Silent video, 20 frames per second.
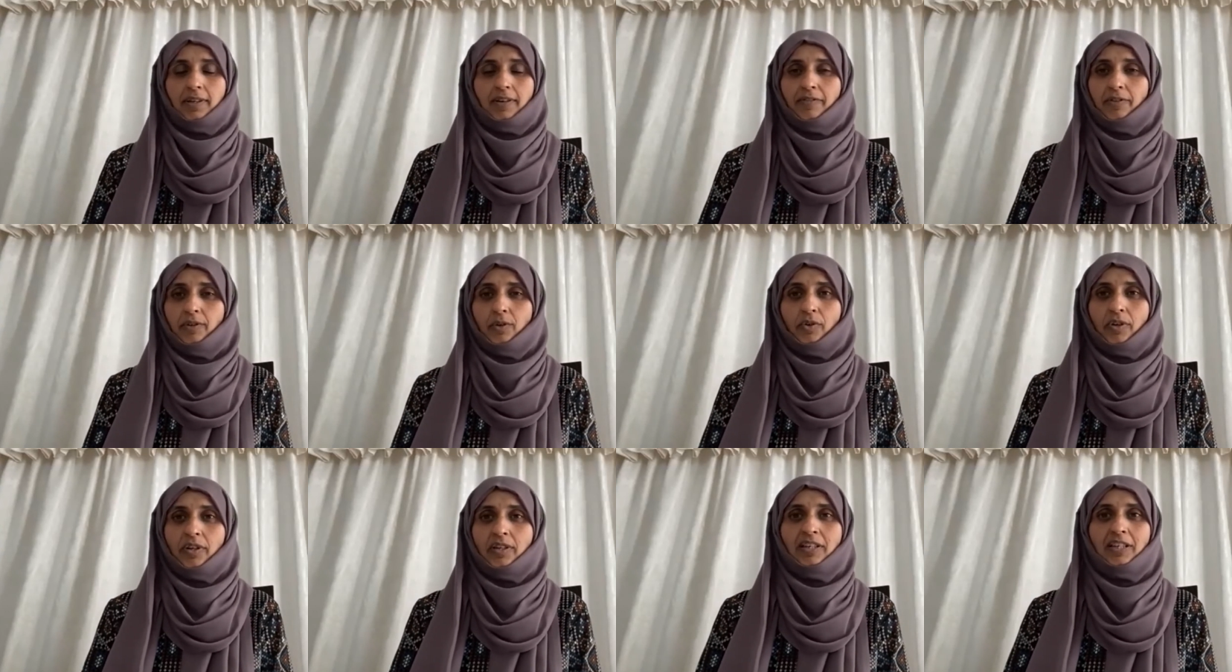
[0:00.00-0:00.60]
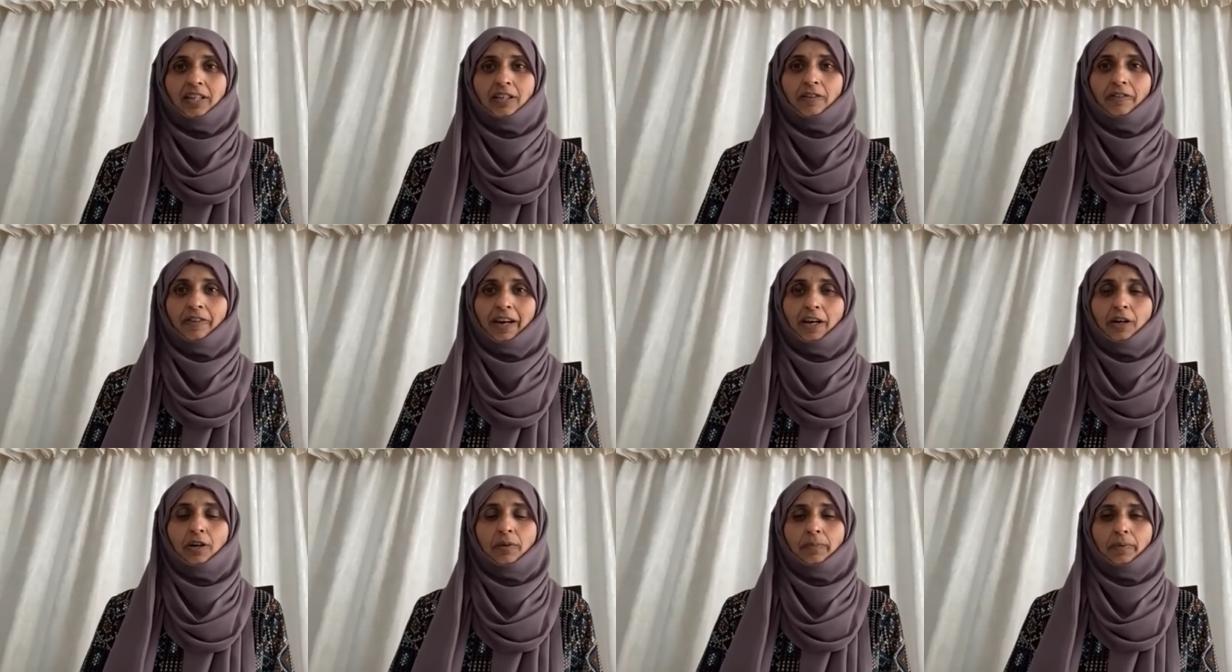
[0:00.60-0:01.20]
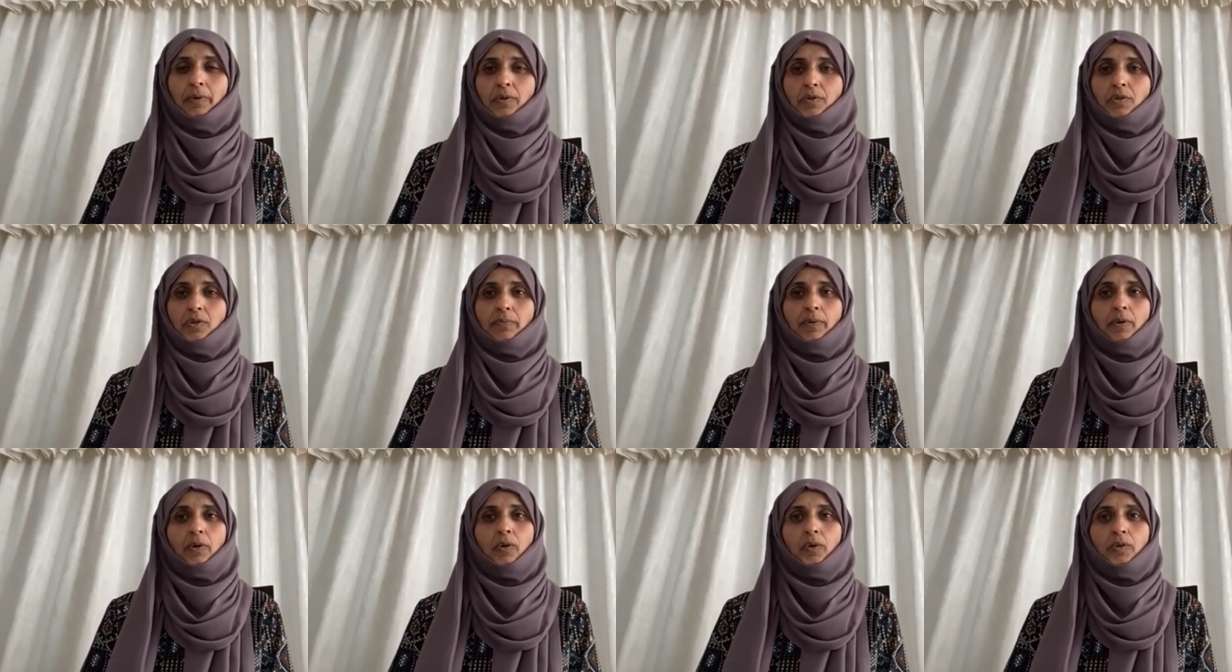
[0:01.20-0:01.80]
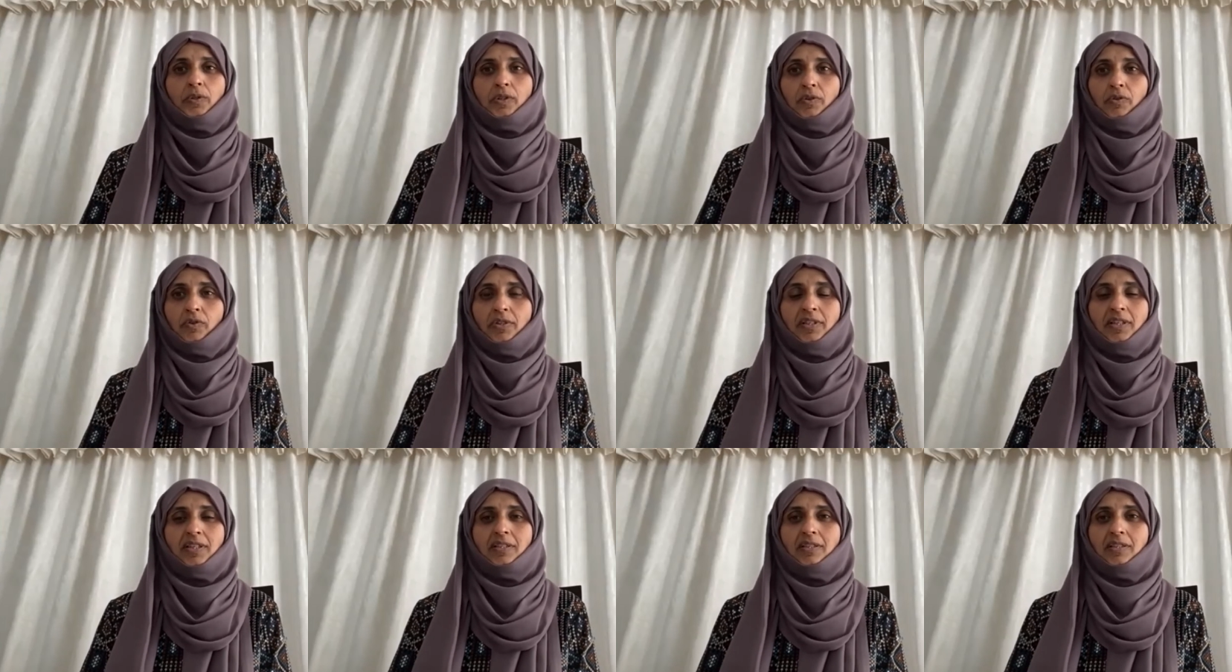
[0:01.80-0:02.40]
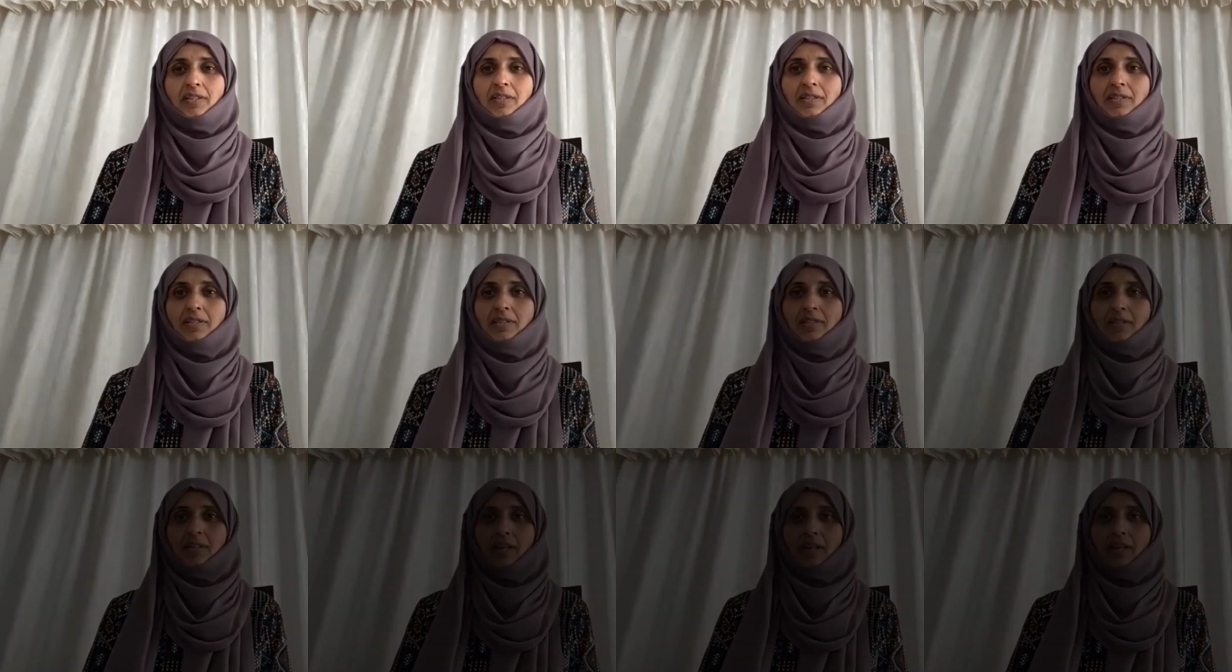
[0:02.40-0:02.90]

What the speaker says: in need of help or support or assistance.